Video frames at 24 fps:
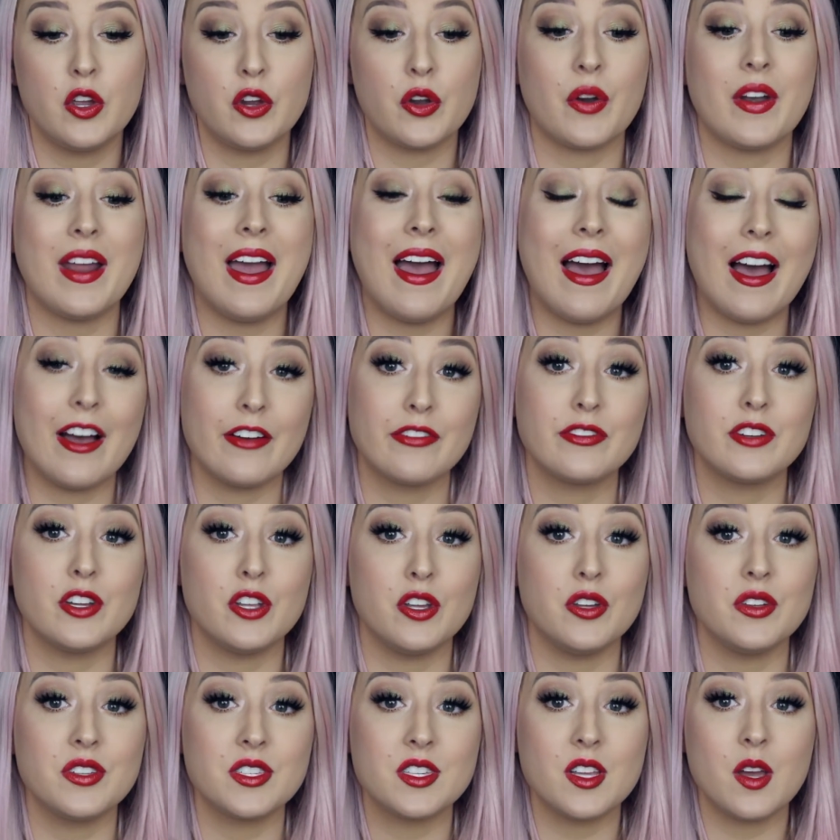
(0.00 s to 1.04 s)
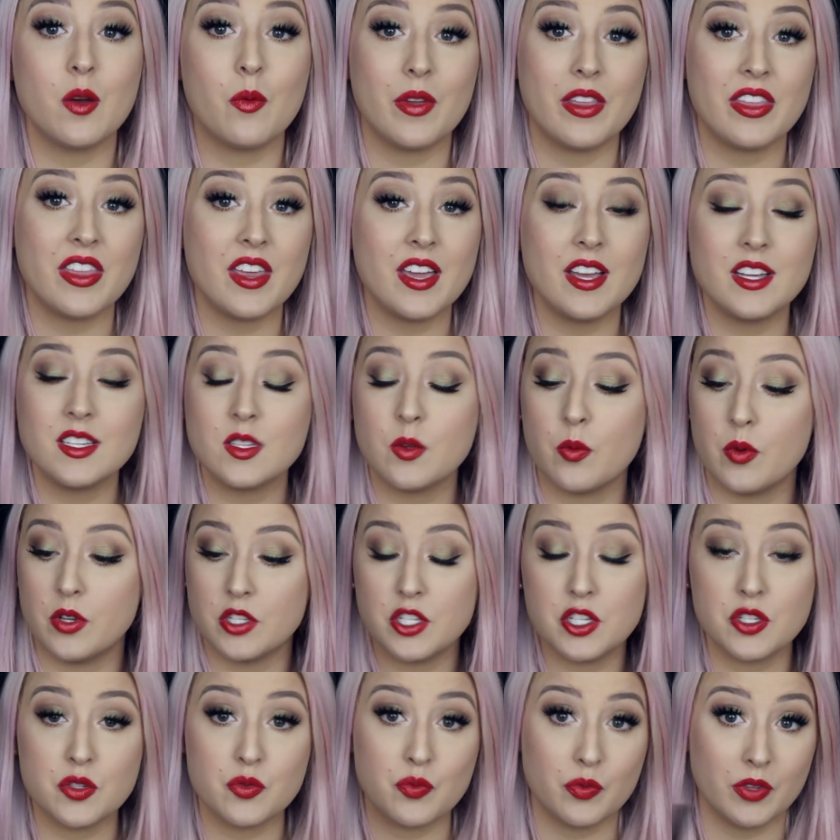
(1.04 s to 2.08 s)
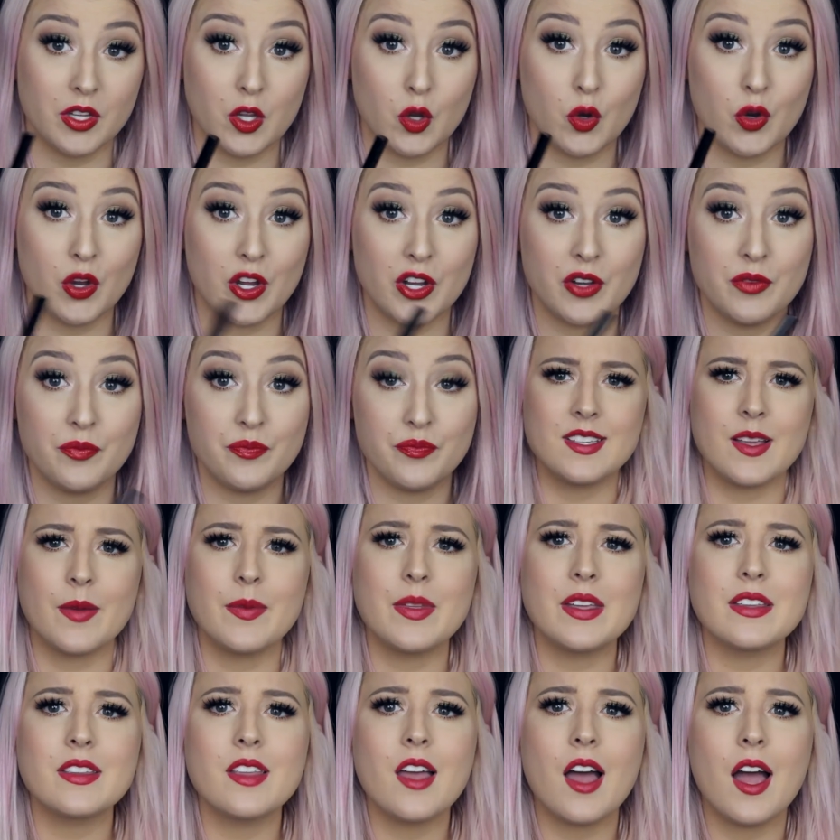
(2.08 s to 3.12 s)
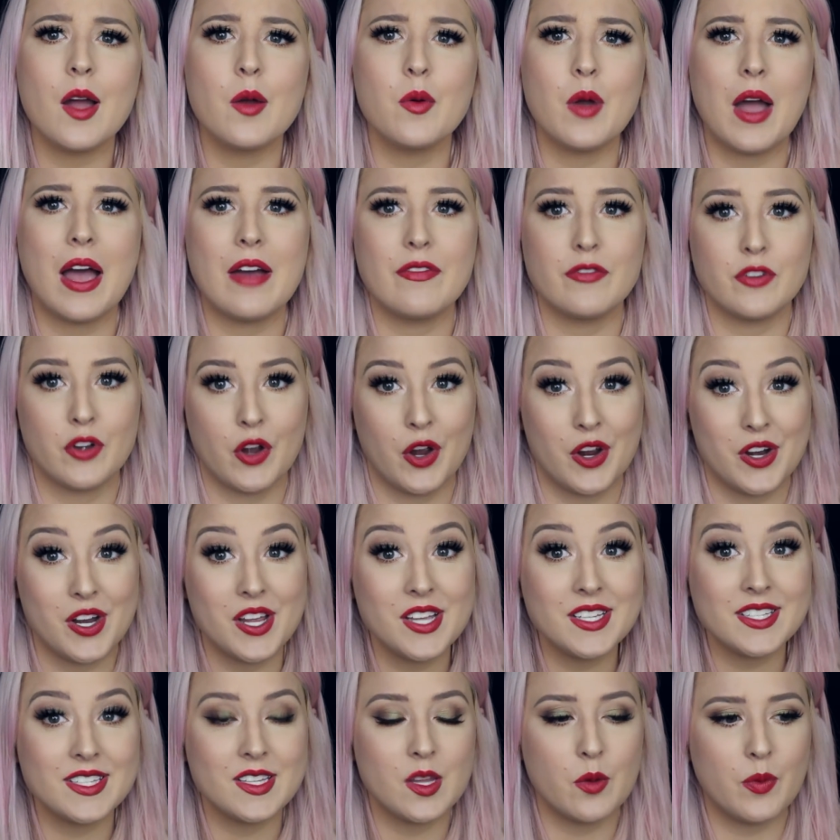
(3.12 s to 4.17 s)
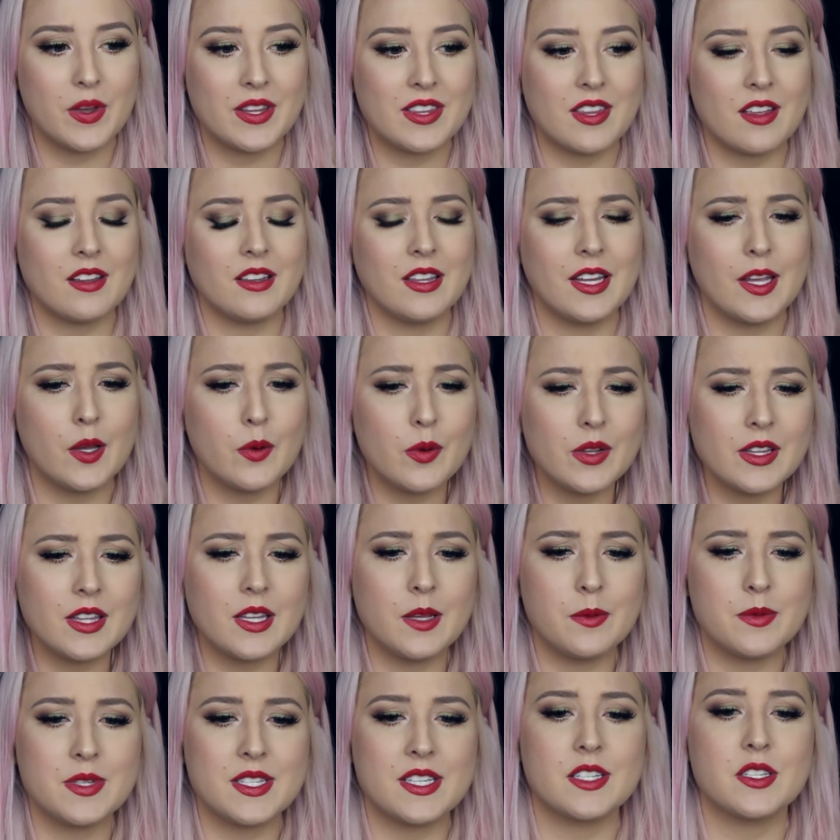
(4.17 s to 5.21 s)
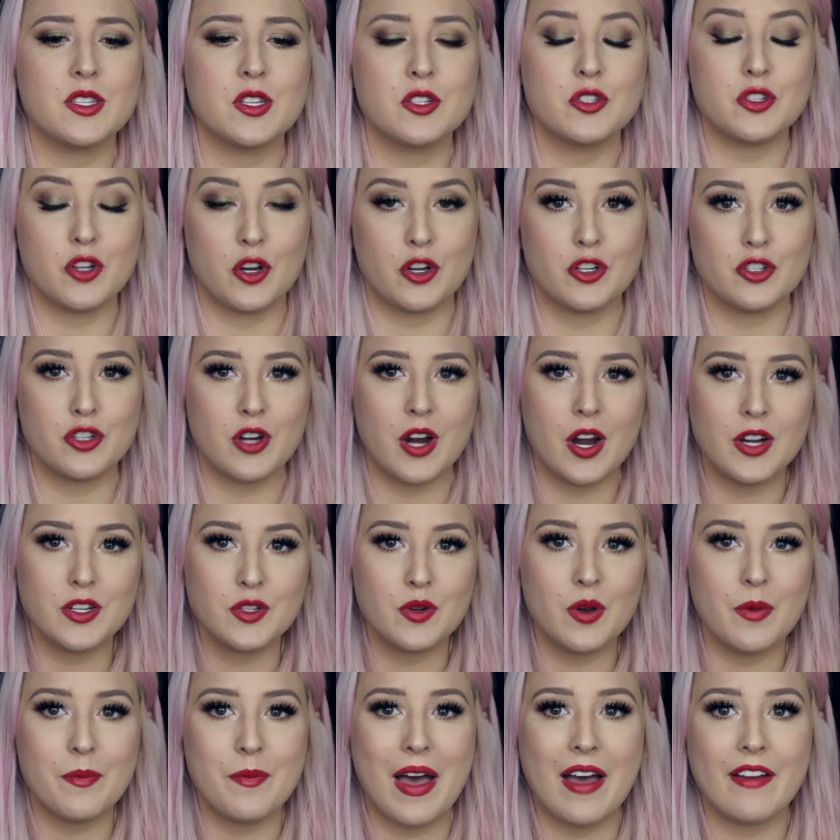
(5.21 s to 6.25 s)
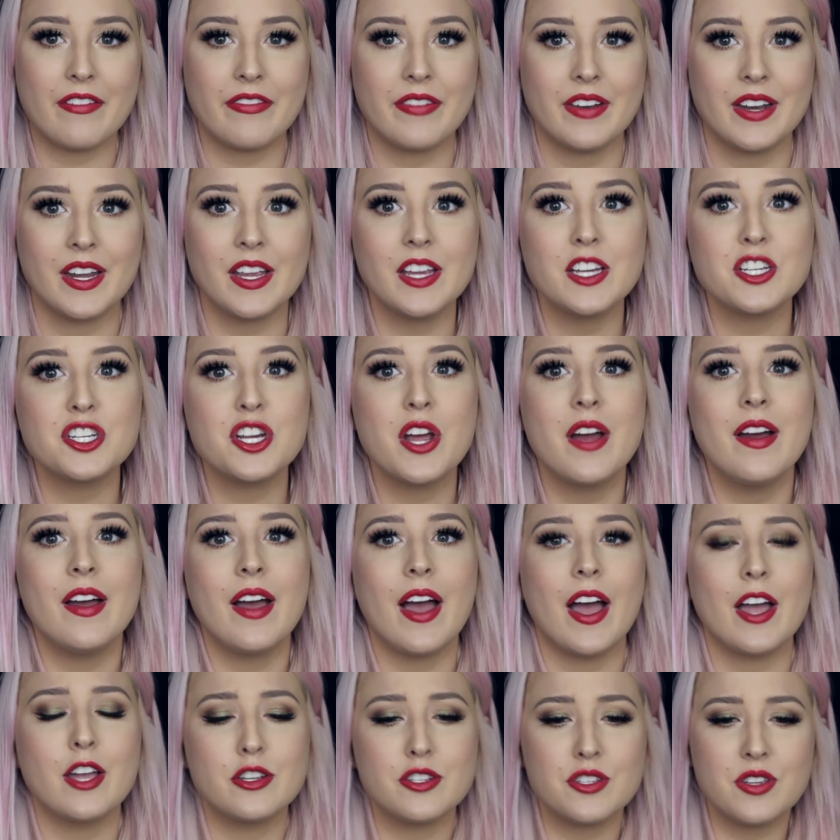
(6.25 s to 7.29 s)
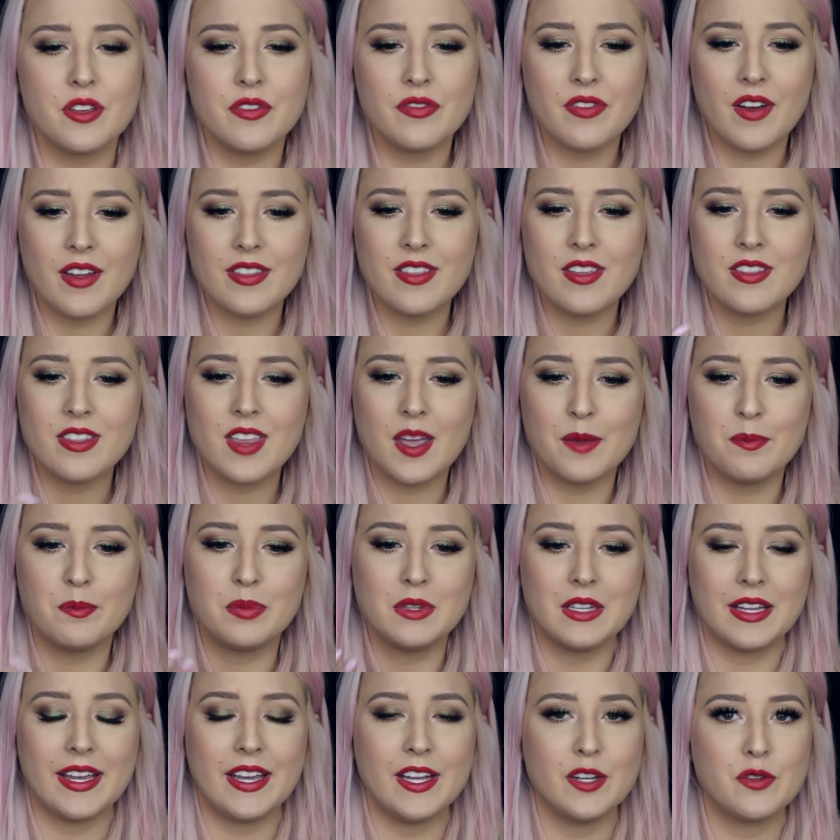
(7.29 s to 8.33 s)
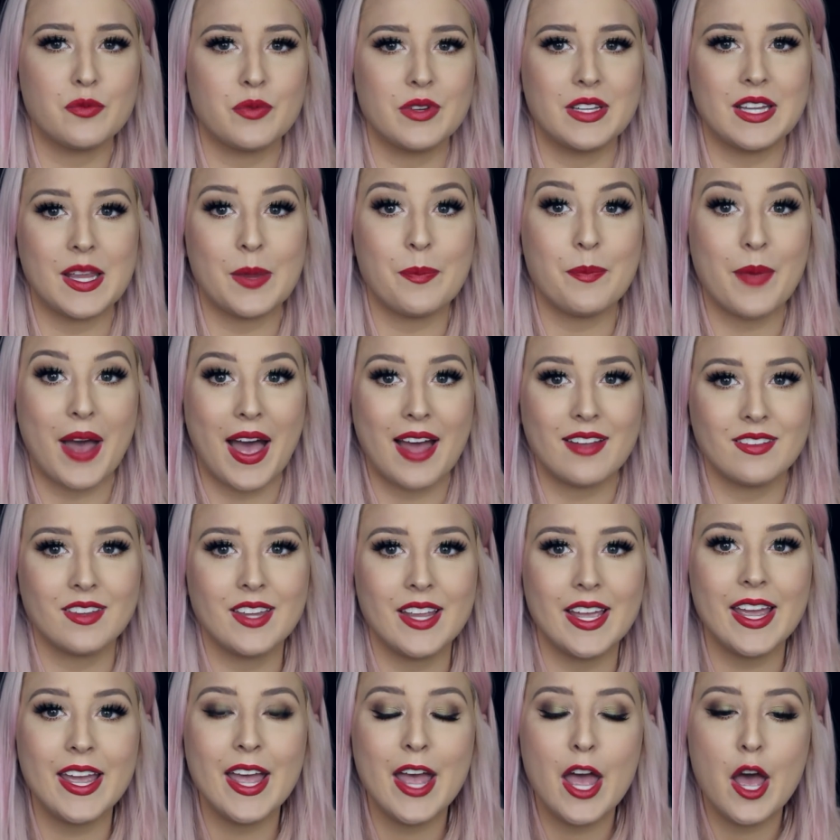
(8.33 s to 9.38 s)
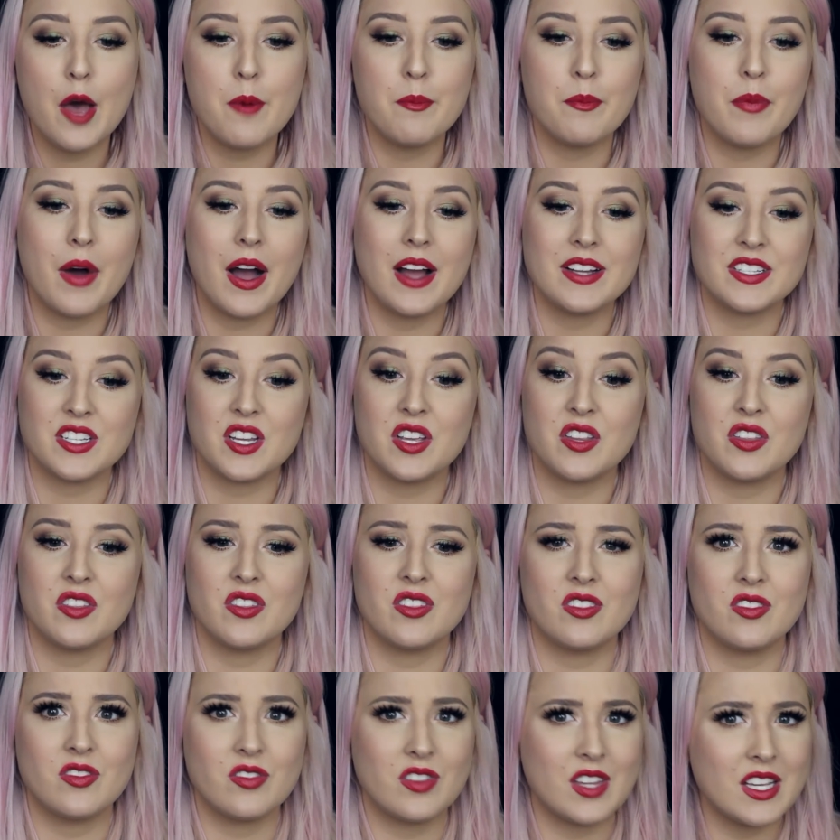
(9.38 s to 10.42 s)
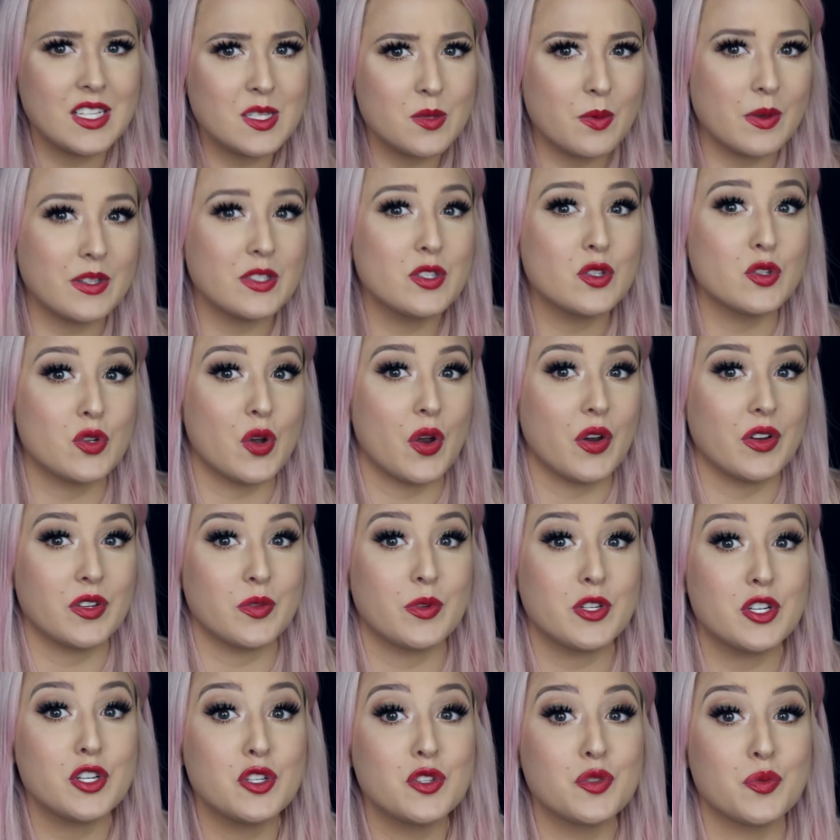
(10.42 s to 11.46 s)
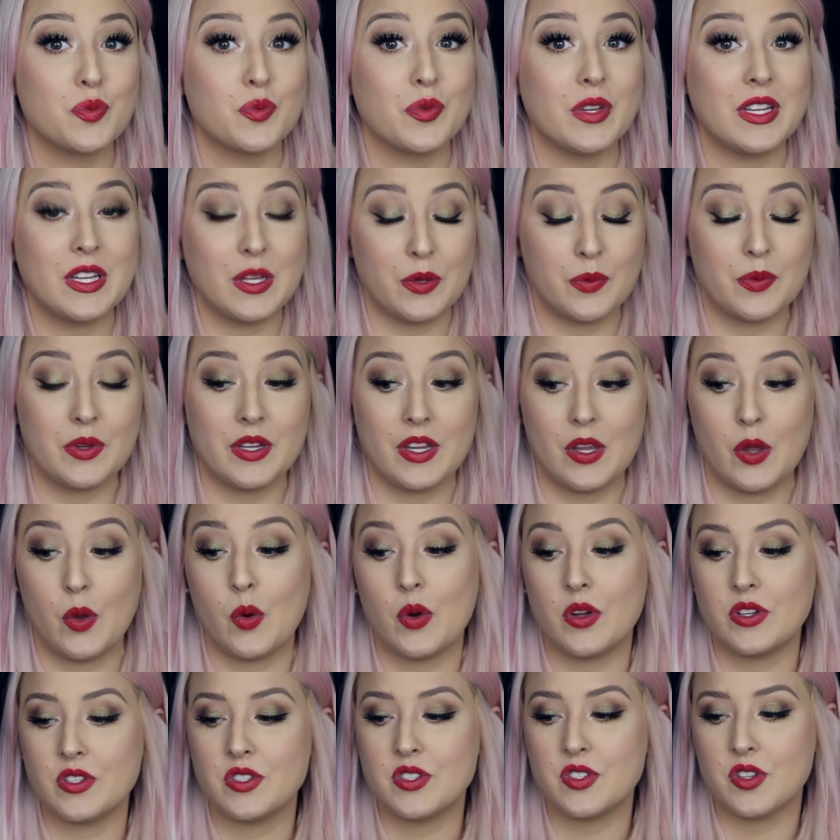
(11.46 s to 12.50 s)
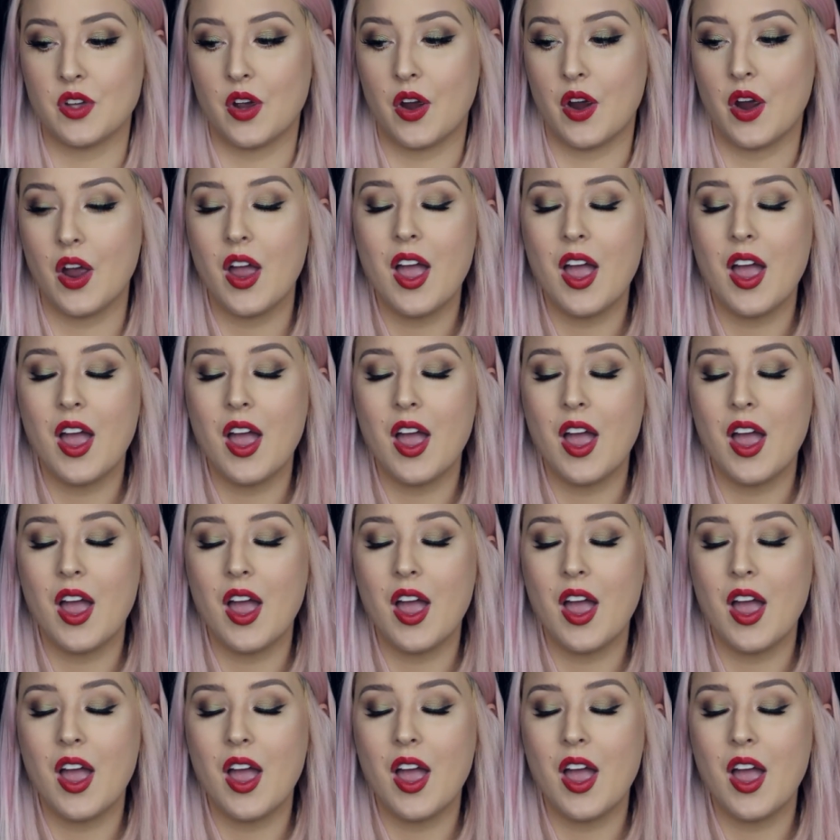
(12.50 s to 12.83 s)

you don't have to use it with these, which is really good. Something that I have noticed that with liquid lipsticks that don't dry to a matte finish, I usually find that they bleed really badly, but these ones don't, which is really, really good. So